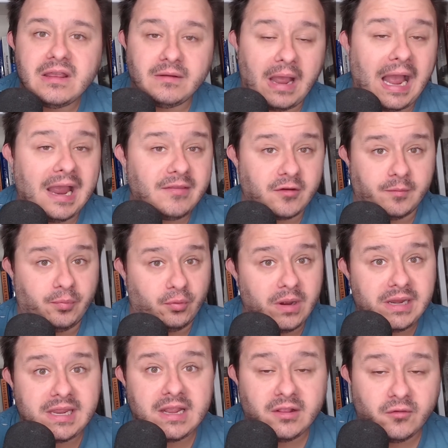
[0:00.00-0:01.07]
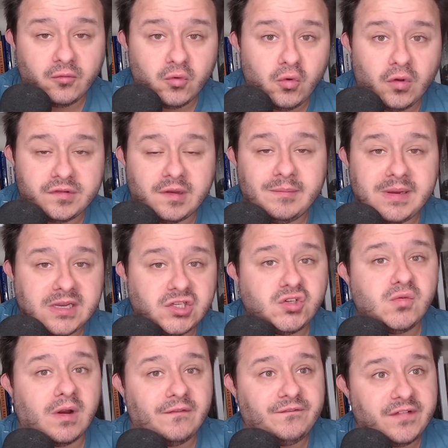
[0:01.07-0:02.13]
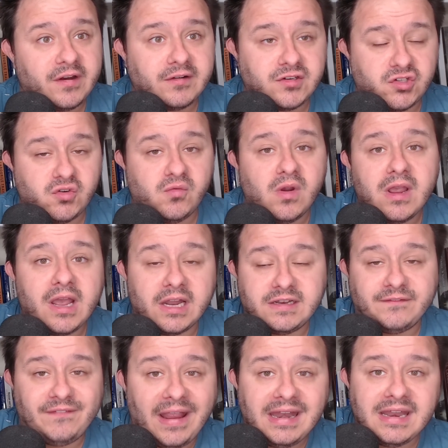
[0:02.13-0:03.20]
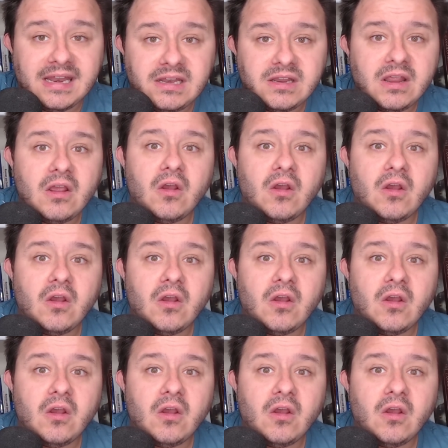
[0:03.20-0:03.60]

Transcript: either breaking the rules and being too unfair to a defendant,